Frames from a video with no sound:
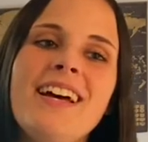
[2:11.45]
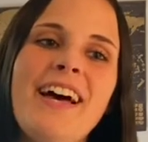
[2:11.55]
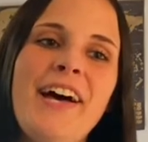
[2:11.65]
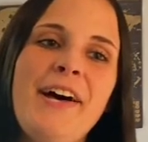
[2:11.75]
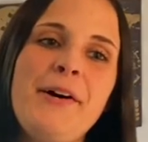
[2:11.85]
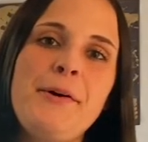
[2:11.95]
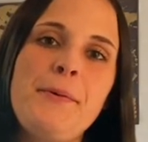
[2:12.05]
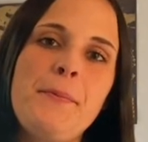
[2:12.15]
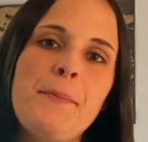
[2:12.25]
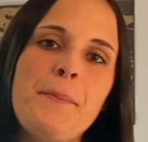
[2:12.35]

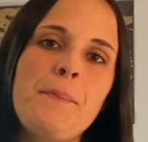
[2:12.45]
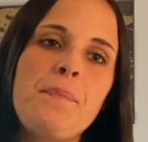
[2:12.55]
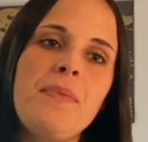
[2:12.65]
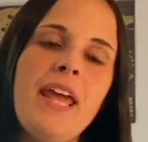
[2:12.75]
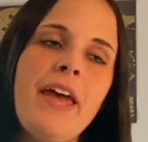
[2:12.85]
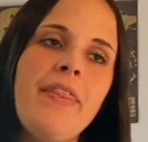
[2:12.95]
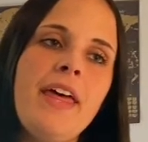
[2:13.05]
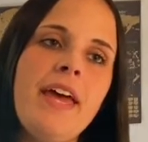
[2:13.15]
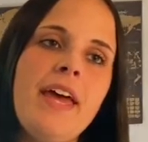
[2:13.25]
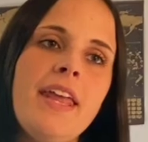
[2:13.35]
And
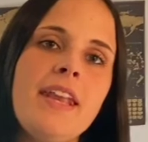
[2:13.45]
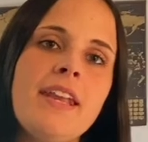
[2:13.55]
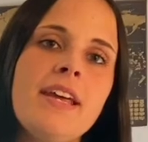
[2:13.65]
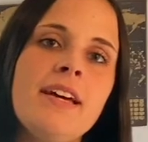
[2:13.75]
then